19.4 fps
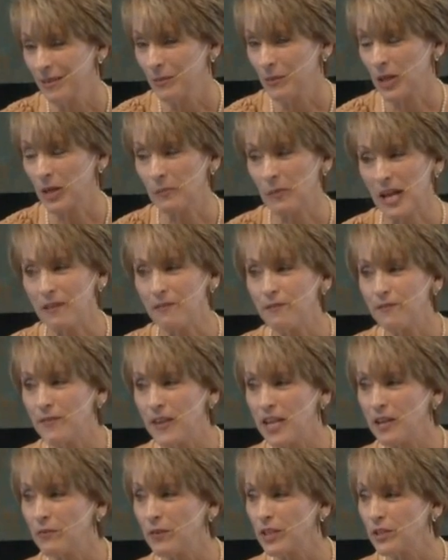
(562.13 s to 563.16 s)
One of my
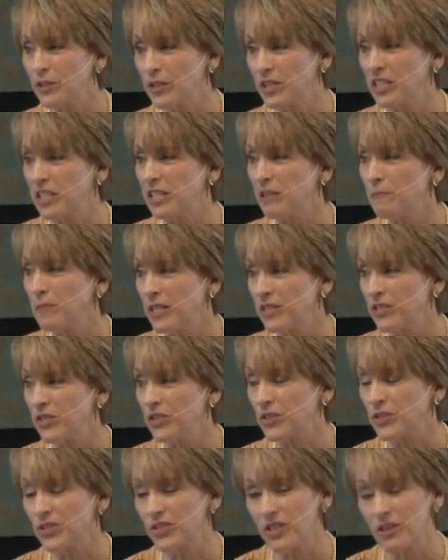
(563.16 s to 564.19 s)
favorite Unity
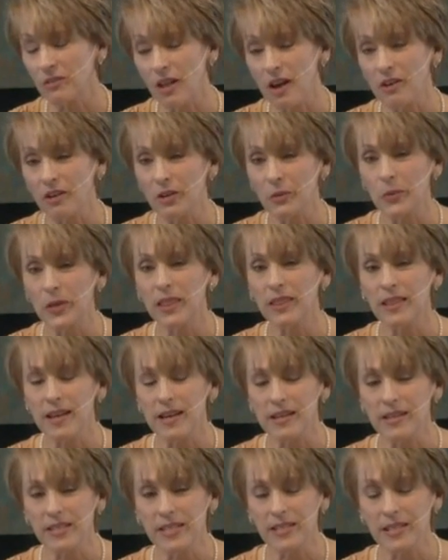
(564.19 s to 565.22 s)
ministers, no longer with
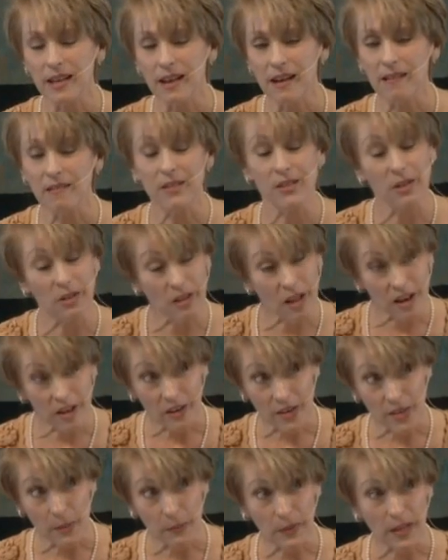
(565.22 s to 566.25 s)
us, or no longer
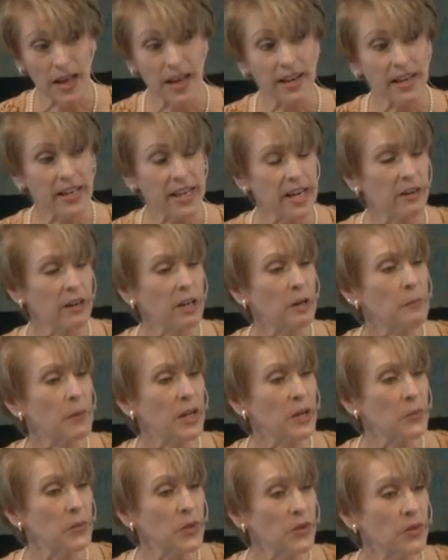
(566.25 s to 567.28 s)
on the planet, Eric
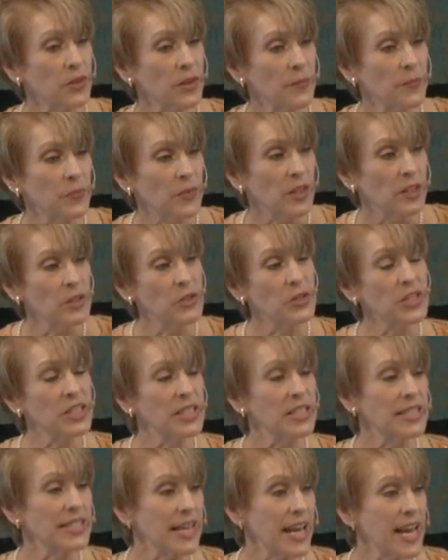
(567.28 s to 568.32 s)
Butterworth, used
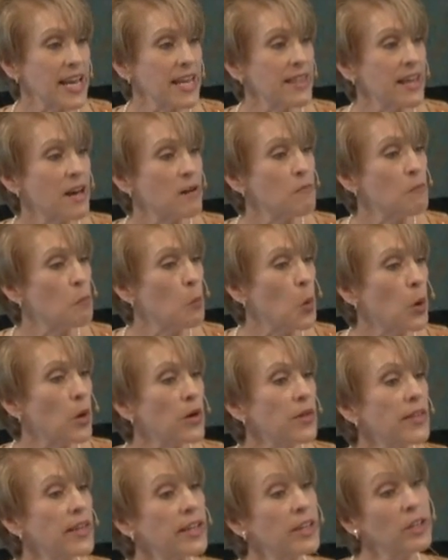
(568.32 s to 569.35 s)
to say that
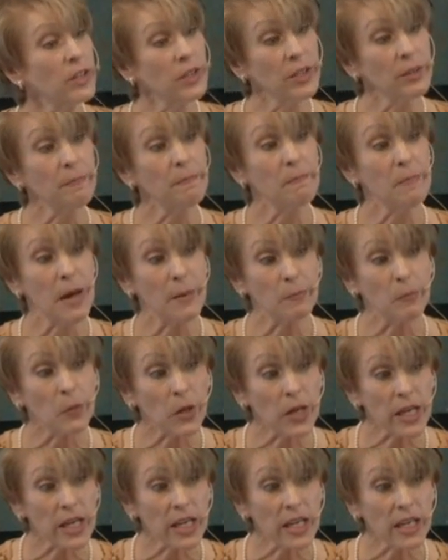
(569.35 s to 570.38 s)
more than a good
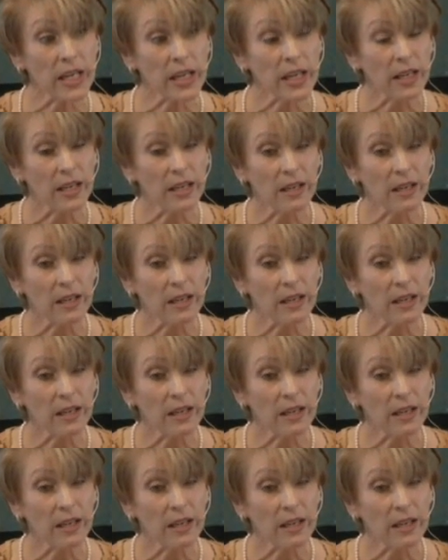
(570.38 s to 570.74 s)
memory